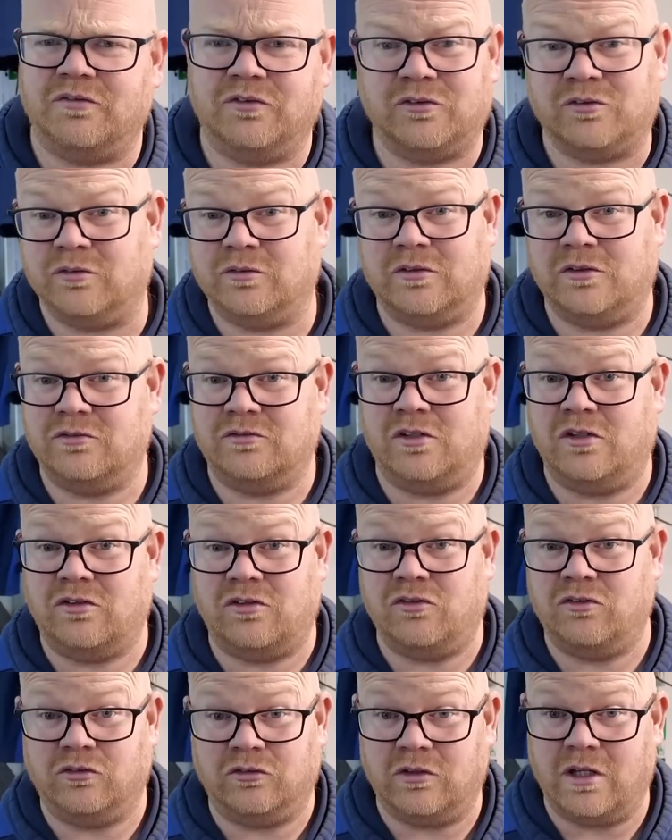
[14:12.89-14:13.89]
So this
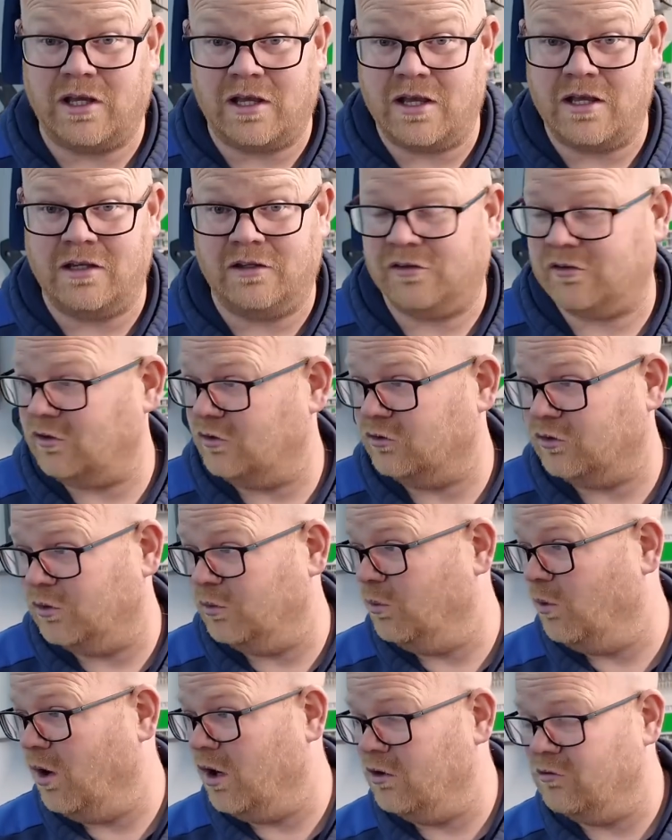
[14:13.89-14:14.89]
isn't anything to do
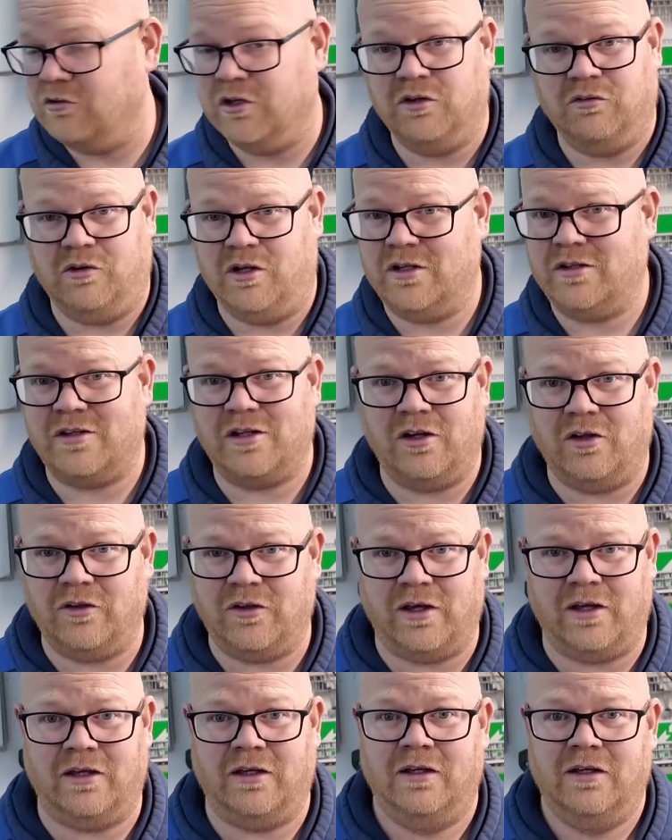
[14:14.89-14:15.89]
with wiring or anything like
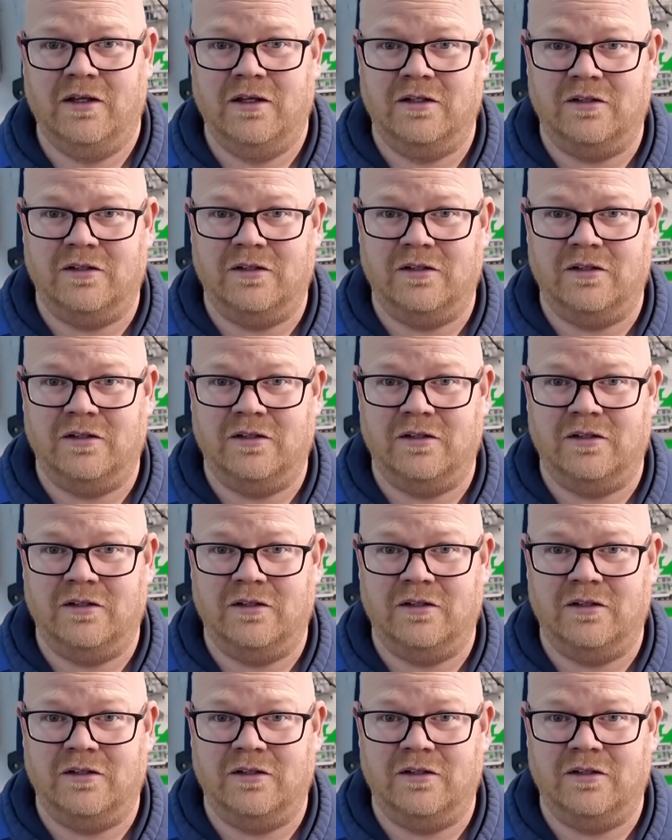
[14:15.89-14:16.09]
that.